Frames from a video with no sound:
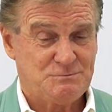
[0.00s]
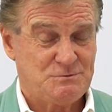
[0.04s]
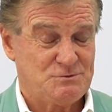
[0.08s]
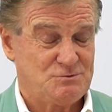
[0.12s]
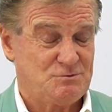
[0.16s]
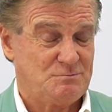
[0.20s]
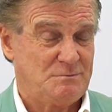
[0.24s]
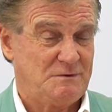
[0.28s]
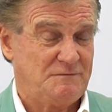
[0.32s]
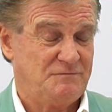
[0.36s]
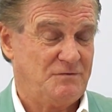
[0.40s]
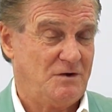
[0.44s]
which
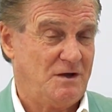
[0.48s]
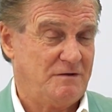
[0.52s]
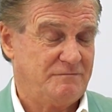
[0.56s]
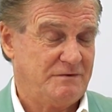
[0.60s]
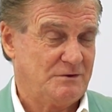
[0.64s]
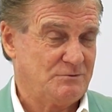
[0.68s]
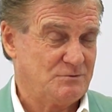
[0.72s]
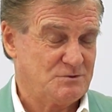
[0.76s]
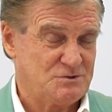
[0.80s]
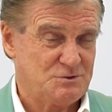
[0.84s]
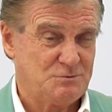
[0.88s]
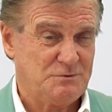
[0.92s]
will be
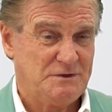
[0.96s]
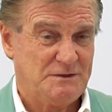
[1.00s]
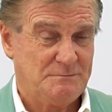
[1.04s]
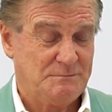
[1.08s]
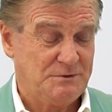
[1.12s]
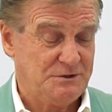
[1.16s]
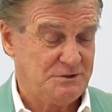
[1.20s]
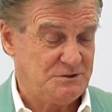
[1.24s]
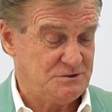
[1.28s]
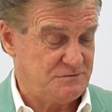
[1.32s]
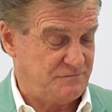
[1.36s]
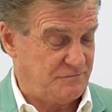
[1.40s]
500 square
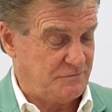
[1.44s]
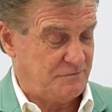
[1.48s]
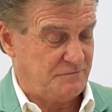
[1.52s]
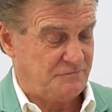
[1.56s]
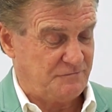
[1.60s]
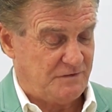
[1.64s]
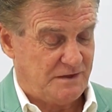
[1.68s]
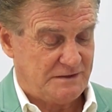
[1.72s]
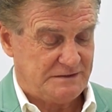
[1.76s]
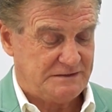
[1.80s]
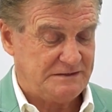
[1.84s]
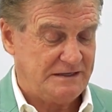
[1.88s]
metres for a
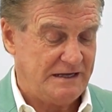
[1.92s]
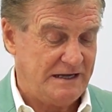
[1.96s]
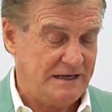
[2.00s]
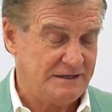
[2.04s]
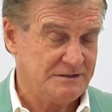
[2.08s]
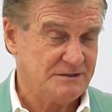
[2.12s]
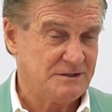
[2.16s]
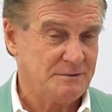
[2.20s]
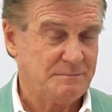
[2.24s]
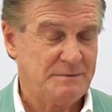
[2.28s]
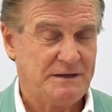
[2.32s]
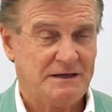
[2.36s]
front
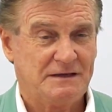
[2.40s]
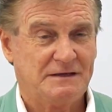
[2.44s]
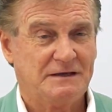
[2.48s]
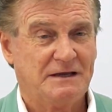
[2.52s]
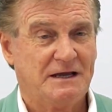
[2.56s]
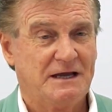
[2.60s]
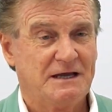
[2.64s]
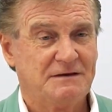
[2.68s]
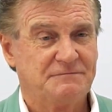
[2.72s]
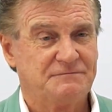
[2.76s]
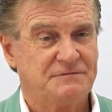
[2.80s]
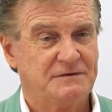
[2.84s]
yard and a
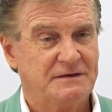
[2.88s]
backyard,